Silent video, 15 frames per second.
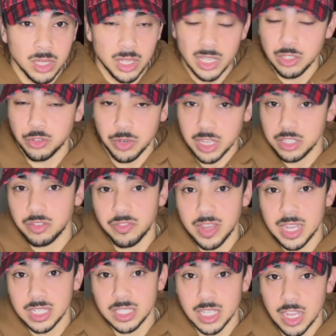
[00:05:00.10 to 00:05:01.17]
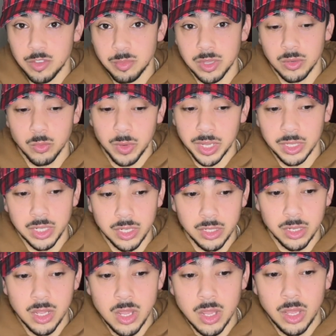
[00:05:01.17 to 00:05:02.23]
And trans fats have been
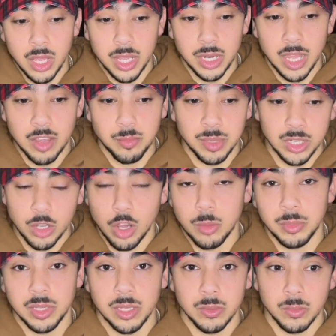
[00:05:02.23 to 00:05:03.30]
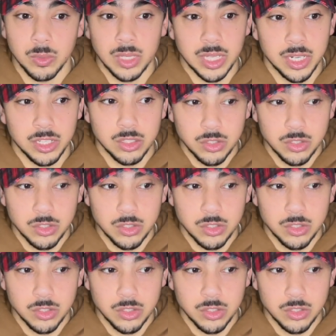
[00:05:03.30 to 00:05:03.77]
regulated and have been commonly related